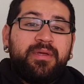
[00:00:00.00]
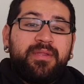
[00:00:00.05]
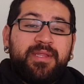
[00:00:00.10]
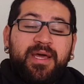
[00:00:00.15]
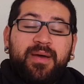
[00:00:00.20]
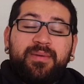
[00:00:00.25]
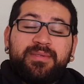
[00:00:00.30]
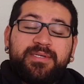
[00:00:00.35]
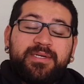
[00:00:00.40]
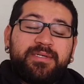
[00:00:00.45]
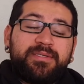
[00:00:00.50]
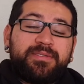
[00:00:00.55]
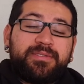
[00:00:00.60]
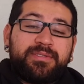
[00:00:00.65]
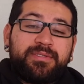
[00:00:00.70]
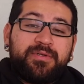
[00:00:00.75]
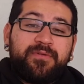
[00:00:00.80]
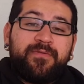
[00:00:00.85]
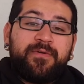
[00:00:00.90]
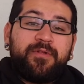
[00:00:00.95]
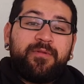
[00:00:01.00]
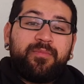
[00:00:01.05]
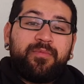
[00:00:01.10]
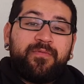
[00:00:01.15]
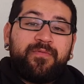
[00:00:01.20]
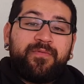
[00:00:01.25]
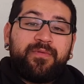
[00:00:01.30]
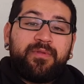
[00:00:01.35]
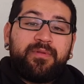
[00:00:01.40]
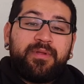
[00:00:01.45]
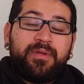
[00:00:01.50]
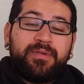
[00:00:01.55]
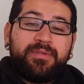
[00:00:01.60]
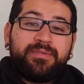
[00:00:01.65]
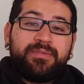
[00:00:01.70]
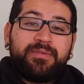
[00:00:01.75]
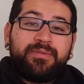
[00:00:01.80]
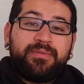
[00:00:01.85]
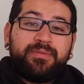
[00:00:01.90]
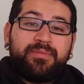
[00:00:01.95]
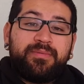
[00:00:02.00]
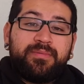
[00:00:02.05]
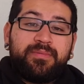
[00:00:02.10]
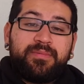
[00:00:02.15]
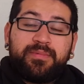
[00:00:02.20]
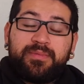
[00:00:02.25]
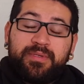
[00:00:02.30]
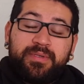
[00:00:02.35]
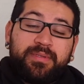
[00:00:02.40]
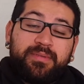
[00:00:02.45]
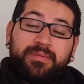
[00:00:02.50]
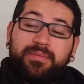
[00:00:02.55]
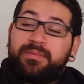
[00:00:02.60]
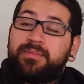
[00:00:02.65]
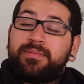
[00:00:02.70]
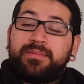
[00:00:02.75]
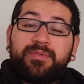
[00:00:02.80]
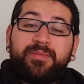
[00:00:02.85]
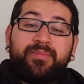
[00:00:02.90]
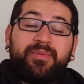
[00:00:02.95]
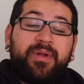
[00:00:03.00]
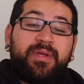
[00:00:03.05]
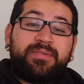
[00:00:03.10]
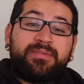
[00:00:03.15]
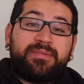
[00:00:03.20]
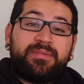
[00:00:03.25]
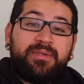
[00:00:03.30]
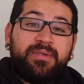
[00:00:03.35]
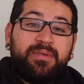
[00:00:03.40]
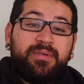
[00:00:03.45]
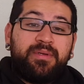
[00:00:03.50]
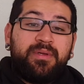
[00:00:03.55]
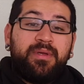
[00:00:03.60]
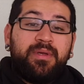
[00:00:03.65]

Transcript: that one's actually still available for the Delso, surprisingly.